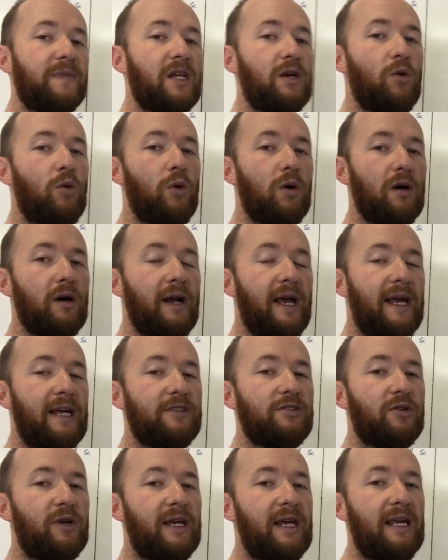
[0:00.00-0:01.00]
or
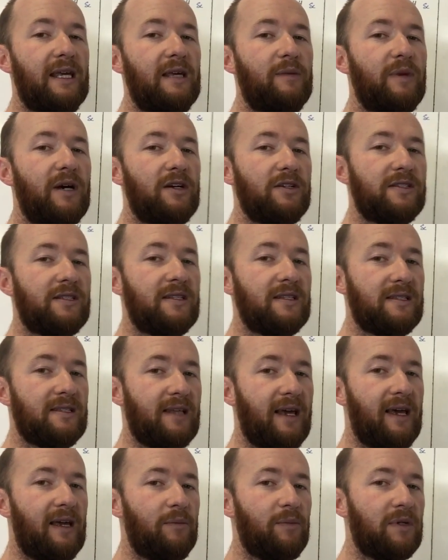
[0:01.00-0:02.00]
answering emails the
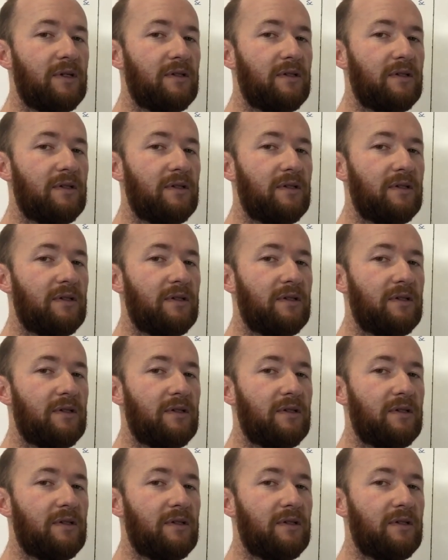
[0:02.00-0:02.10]
same.